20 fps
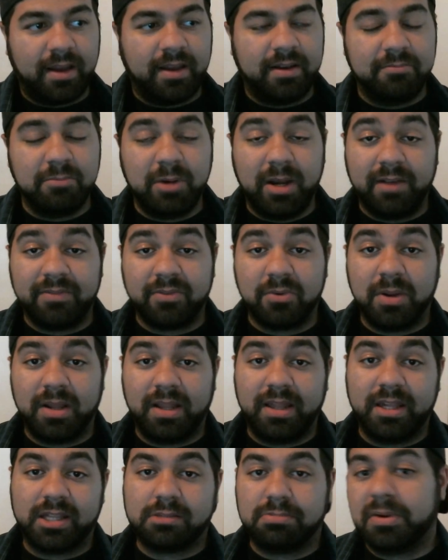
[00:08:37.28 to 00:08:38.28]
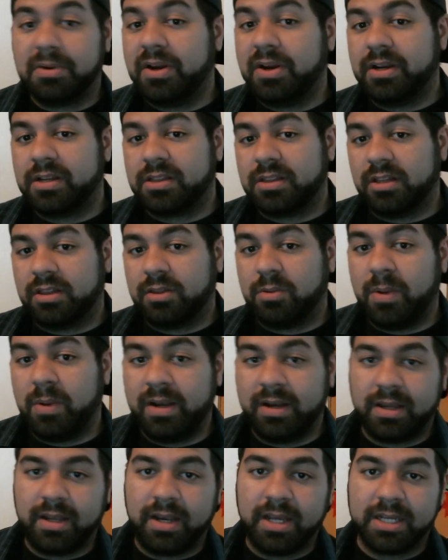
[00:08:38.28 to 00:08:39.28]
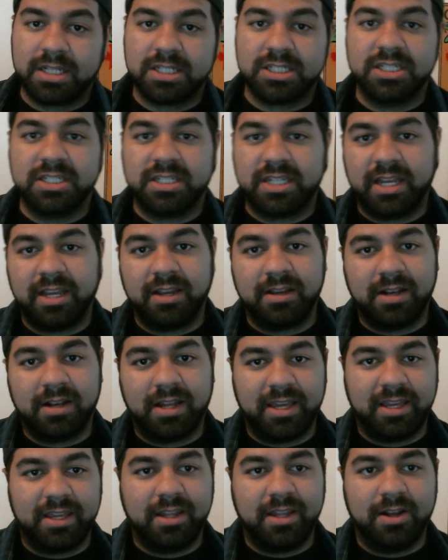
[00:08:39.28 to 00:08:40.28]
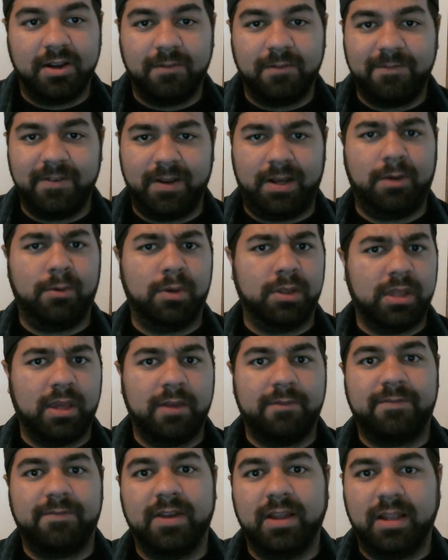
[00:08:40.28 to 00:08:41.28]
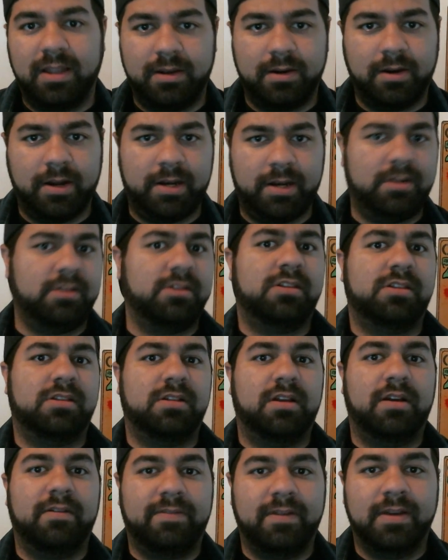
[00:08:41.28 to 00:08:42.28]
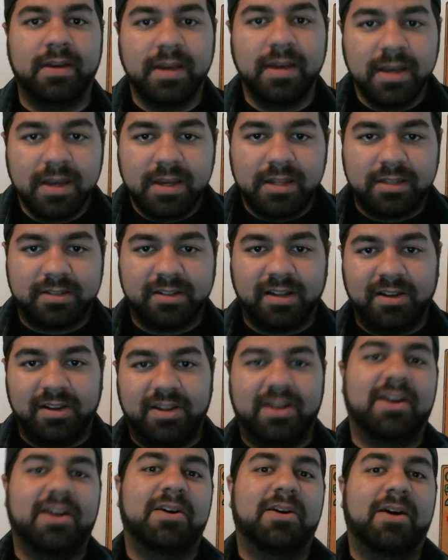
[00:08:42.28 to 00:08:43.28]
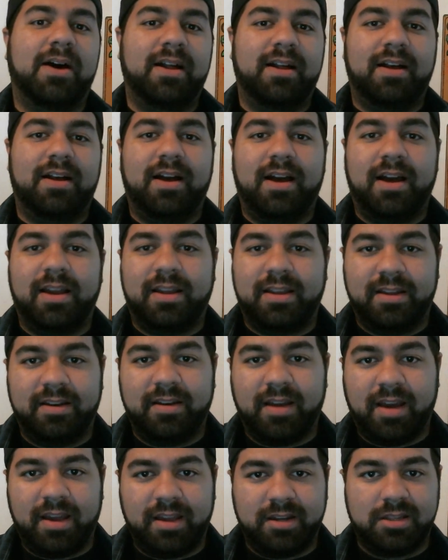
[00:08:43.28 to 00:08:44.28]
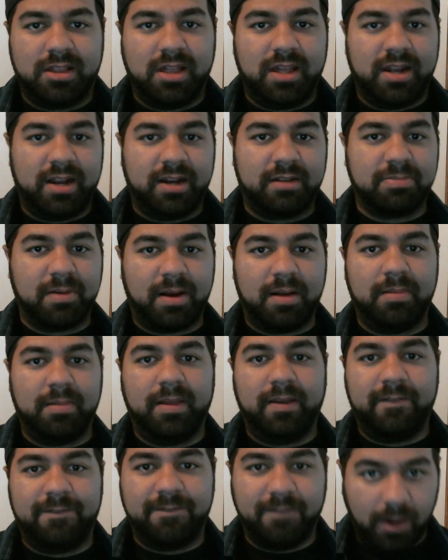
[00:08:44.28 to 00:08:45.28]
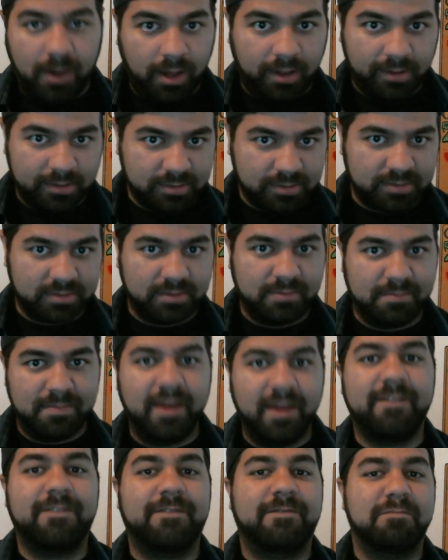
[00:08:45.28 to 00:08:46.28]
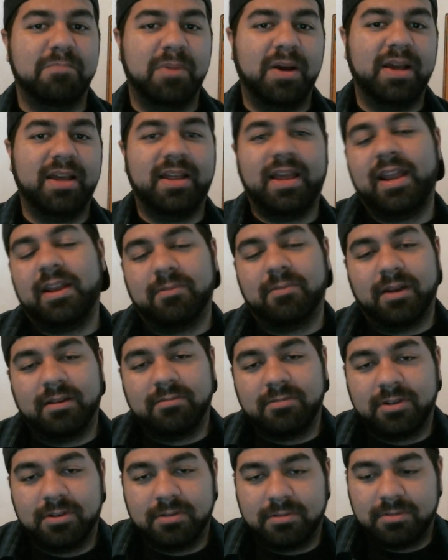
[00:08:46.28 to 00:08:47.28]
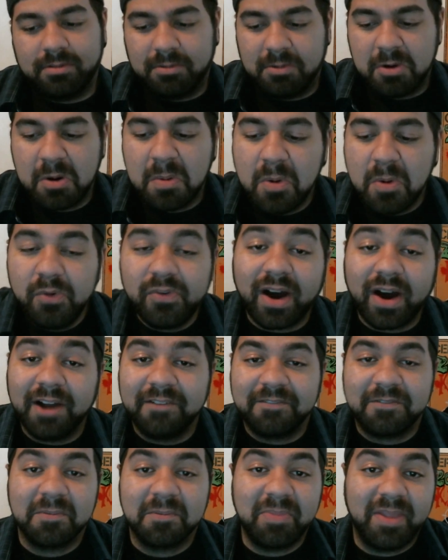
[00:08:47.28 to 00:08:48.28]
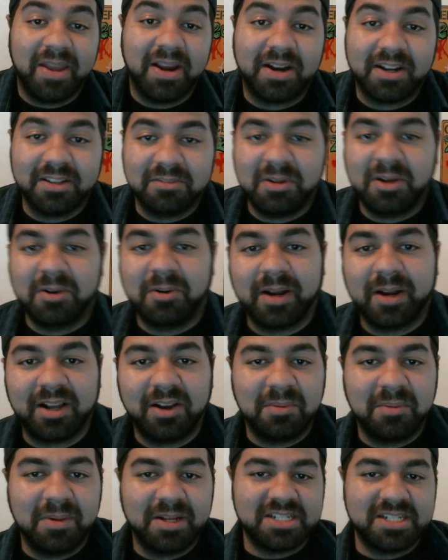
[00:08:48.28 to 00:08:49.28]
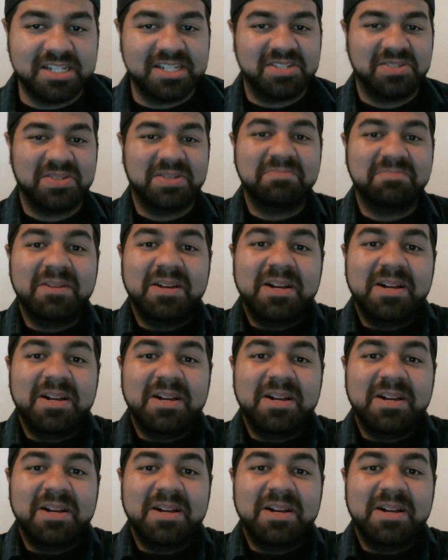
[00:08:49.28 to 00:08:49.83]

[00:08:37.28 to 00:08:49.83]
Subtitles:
we never really experienced the twin connection thing, like, you know, feeling what they feel and all that other stuff. So, you know, I could say that's probably a false myth. But anyway, we'll move on from there because we don't want to go much into him.